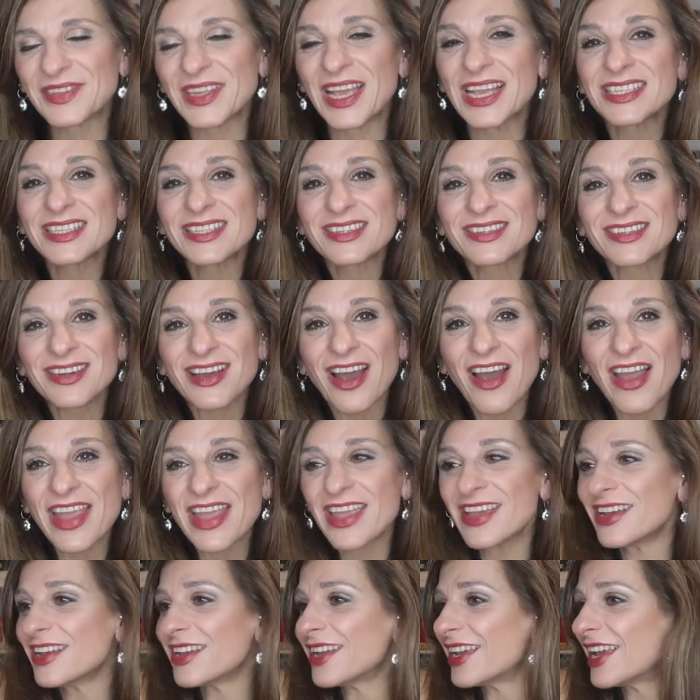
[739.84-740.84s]
it's
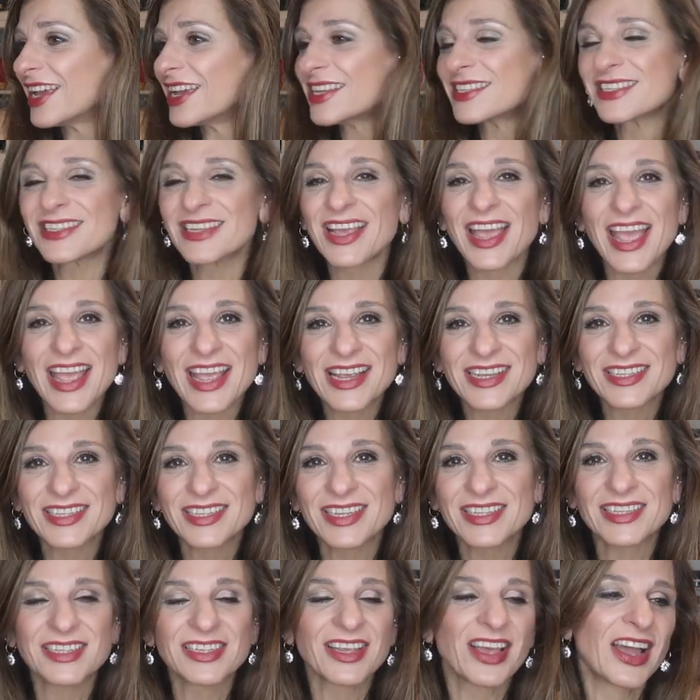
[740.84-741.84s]
diet, it's
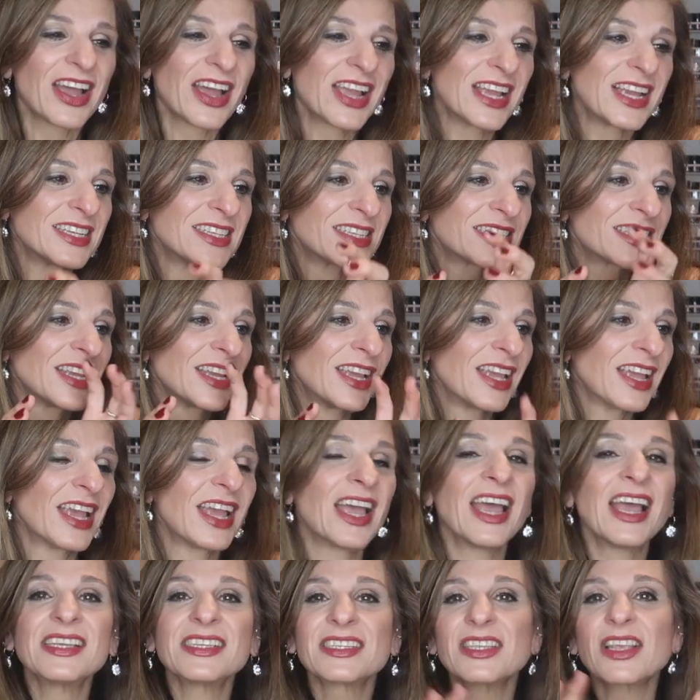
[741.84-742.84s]
exercise,
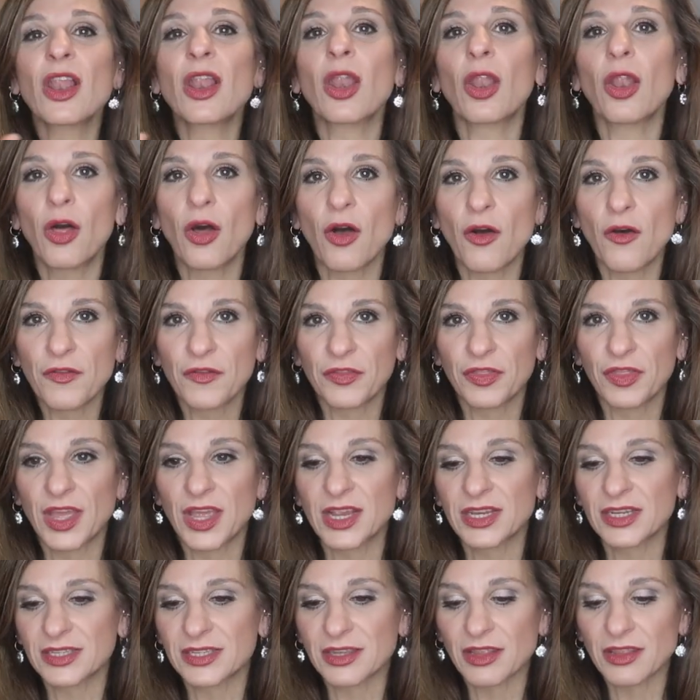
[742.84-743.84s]
it's a lot of
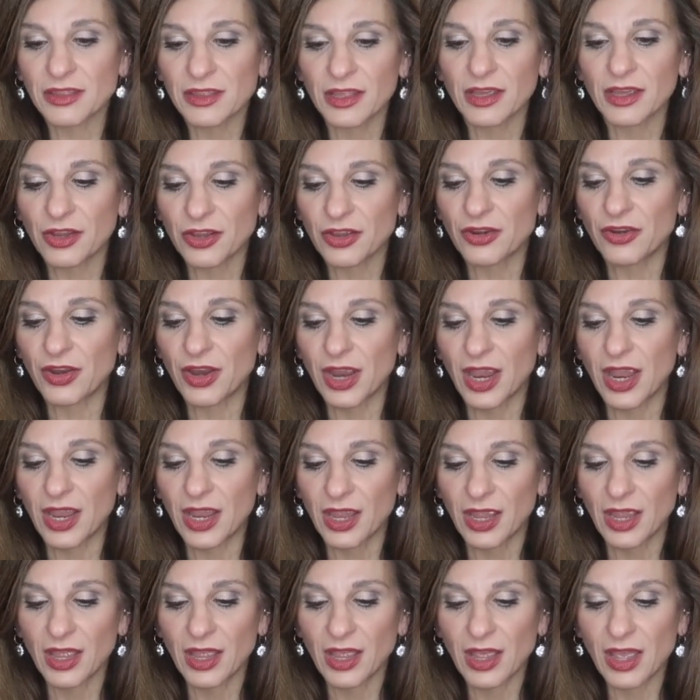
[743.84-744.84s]
things that
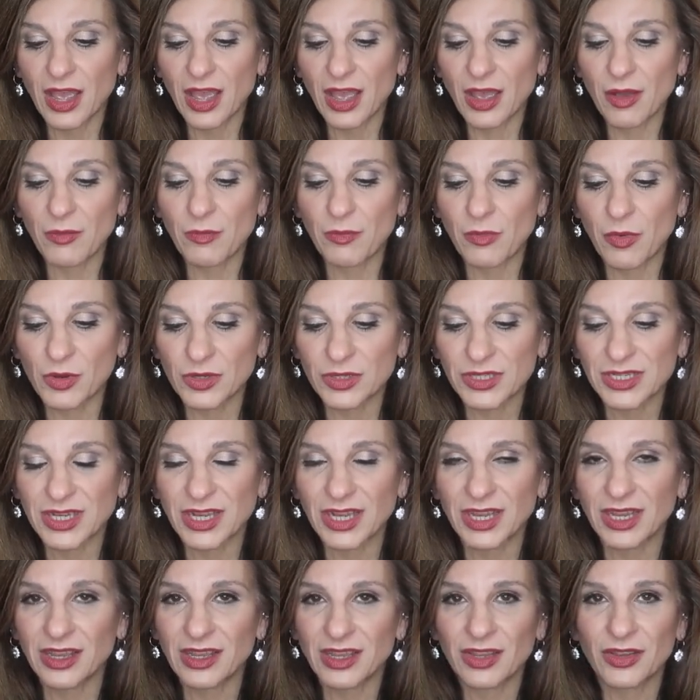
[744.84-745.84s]
create a body.